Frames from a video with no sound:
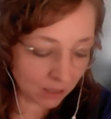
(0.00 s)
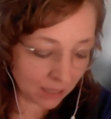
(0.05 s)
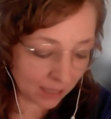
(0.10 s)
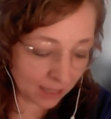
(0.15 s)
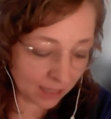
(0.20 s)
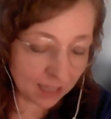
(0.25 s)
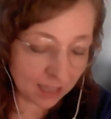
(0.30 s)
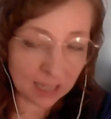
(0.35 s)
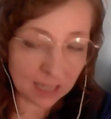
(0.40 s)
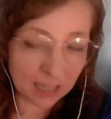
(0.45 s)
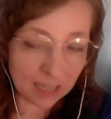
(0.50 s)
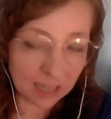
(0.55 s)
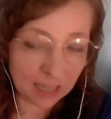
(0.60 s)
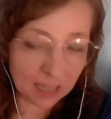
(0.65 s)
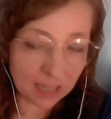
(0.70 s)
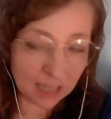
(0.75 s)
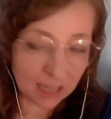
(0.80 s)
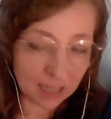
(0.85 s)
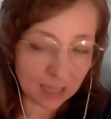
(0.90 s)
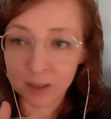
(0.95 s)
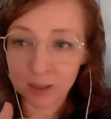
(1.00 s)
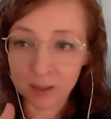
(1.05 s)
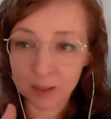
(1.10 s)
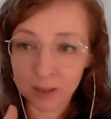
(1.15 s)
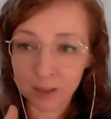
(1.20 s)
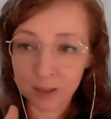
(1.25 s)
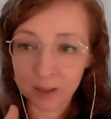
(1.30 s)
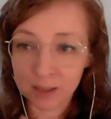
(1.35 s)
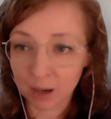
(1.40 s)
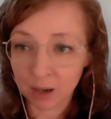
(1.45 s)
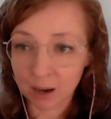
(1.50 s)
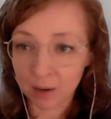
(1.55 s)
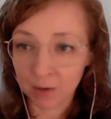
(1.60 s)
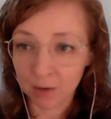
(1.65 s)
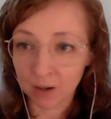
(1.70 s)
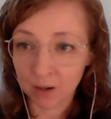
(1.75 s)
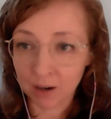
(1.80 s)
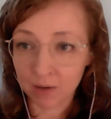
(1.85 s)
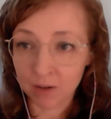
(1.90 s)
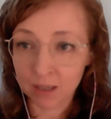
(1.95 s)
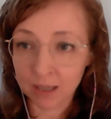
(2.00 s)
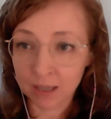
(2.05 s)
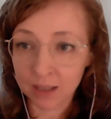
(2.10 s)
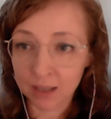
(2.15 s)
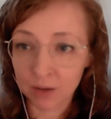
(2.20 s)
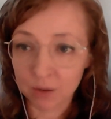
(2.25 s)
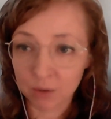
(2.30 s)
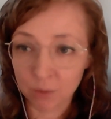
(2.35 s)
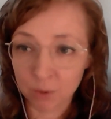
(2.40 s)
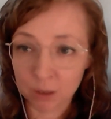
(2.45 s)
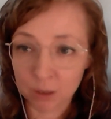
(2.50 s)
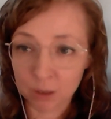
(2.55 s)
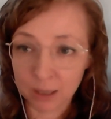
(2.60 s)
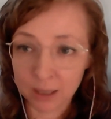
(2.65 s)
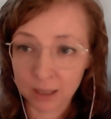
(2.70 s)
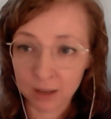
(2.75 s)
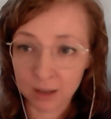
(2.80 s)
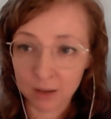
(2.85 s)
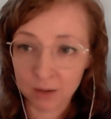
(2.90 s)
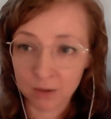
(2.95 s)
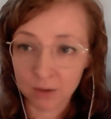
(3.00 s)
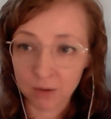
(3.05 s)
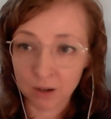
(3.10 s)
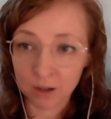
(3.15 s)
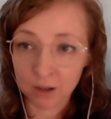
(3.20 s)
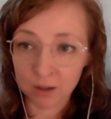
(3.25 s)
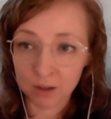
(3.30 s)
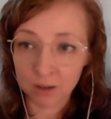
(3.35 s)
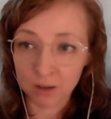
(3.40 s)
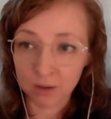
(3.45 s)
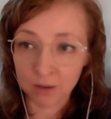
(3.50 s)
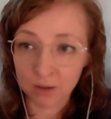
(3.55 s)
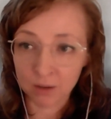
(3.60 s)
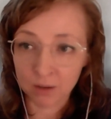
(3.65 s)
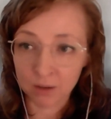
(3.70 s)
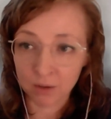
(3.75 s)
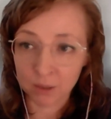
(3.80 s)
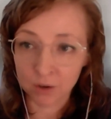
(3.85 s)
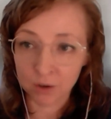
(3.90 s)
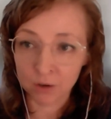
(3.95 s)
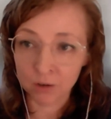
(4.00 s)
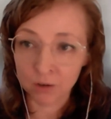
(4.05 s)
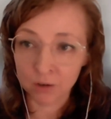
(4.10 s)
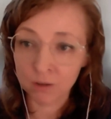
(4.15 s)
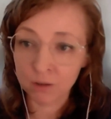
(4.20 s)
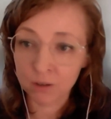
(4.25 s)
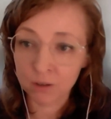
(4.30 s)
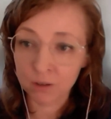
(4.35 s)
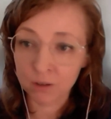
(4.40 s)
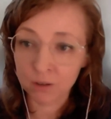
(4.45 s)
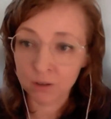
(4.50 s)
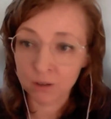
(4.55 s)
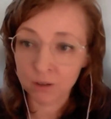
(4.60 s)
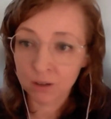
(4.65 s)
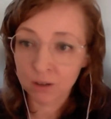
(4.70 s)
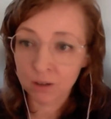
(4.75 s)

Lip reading: Caroline's hand up, but it's now down. Caroline, do you would like to ask your question?